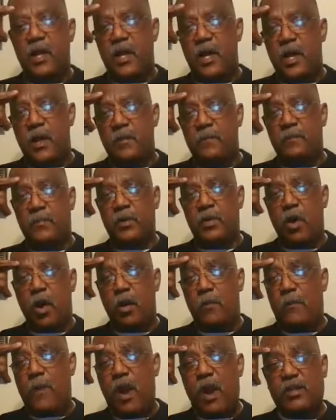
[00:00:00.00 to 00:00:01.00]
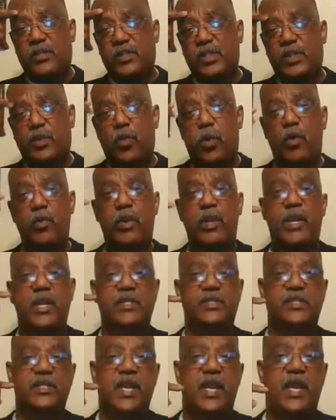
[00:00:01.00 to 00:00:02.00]
Karl Marx is quoted
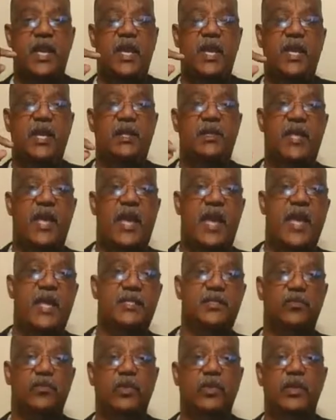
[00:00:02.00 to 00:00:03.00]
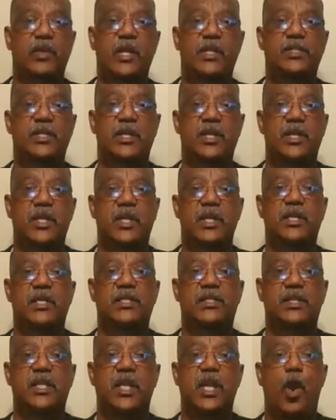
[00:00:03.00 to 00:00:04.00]
as saying that religion
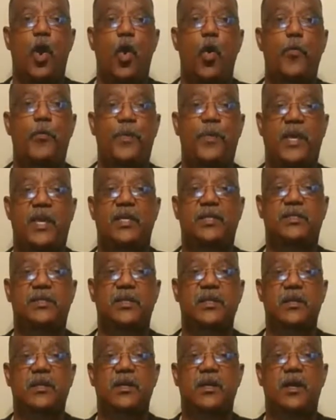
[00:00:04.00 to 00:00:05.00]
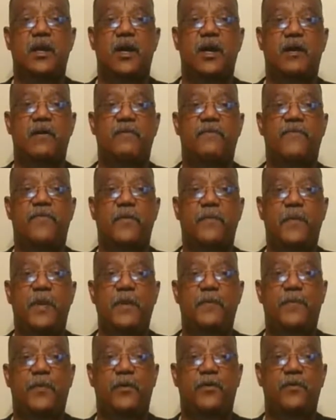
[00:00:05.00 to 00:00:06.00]
is the opiate of the
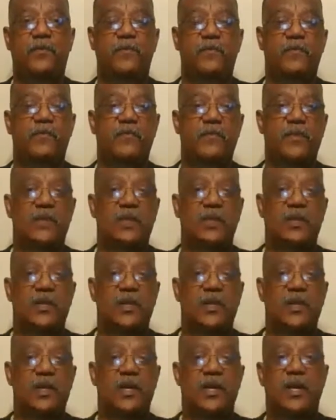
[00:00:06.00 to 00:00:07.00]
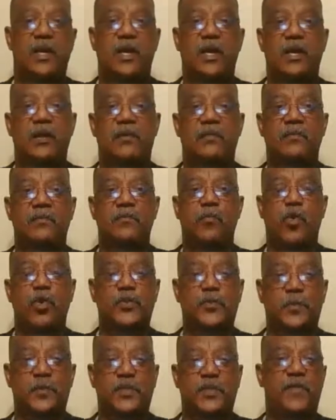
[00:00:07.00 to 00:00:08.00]
people. Uh, More
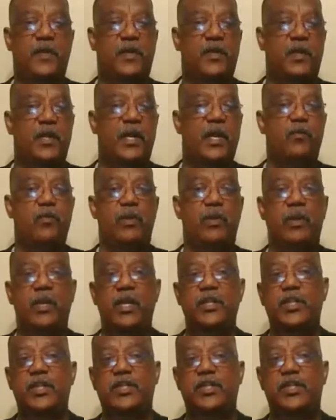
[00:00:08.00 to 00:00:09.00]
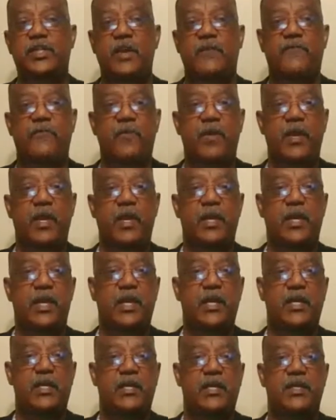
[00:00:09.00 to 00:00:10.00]
specifically, religious
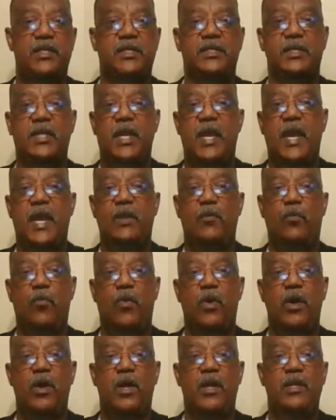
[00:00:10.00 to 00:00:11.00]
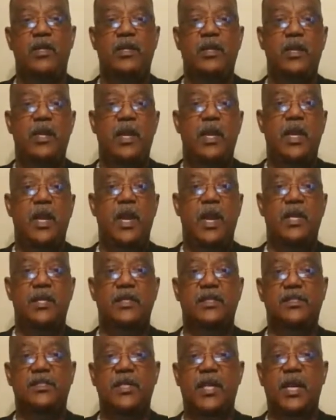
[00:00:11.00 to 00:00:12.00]
suffering is at one
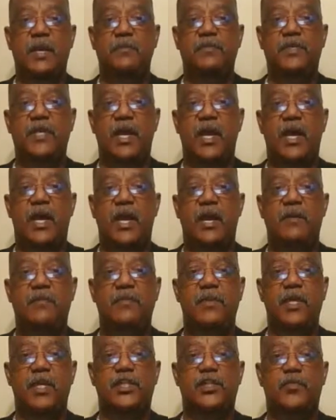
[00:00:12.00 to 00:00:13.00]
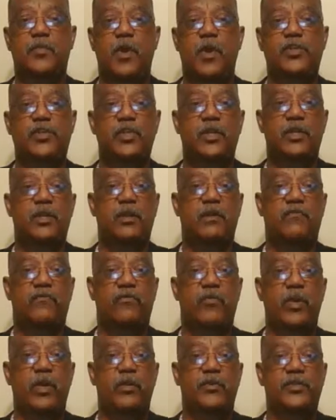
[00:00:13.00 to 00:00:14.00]
and the same time the expression
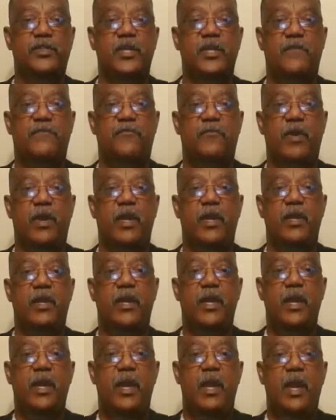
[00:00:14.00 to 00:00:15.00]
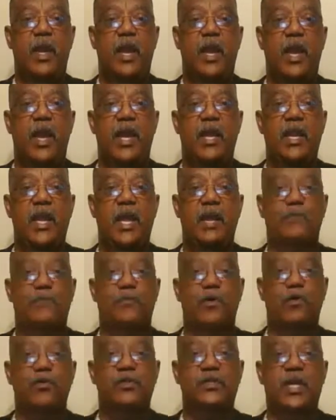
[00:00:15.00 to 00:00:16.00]
of real suffering and a
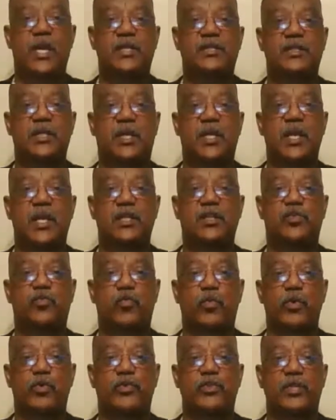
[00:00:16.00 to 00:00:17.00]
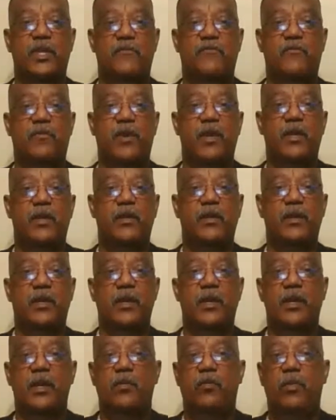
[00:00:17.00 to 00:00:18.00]
protest against real suffering.
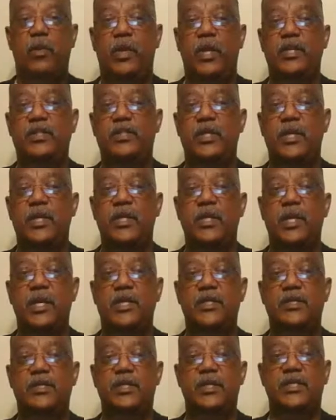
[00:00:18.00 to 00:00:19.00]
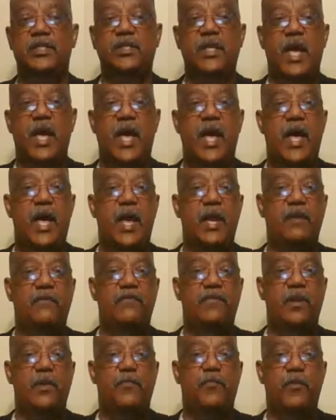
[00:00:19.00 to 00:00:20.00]
Religion is the sigh
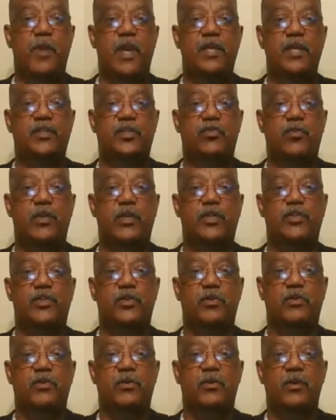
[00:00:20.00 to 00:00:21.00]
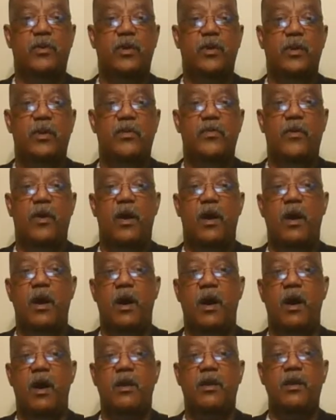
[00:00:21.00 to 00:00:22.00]
of the oppressed creature, the
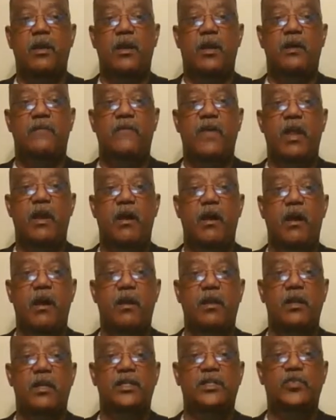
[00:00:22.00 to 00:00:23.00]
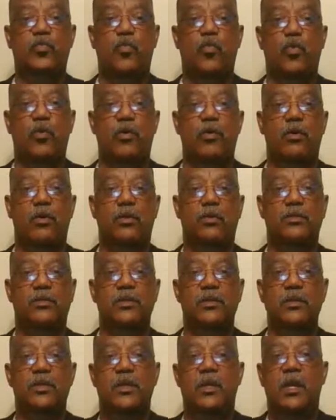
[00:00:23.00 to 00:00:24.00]
heart of a heartless
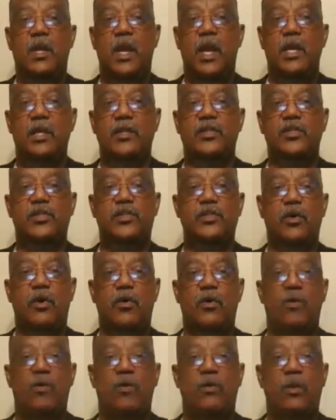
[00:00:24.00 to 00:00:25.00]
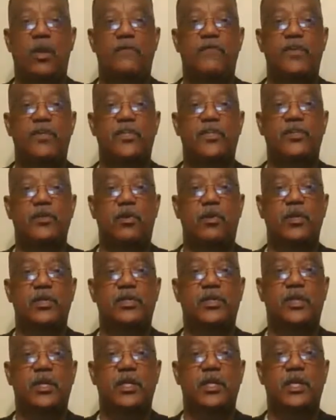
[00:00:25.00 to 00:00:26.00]
world, and the soul of a
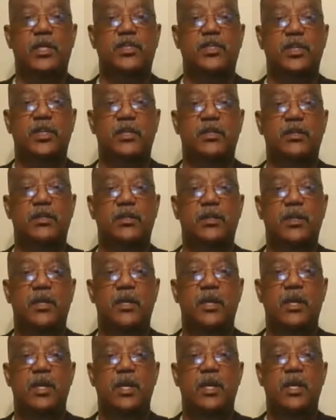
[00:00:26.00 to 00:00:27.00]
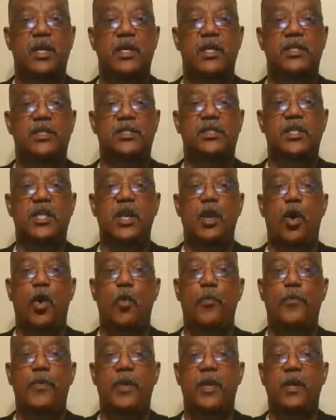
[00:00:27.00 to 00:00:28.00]
soulless condition. It is the
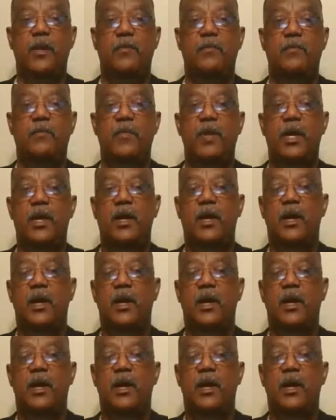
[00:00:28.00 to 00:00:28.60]
opium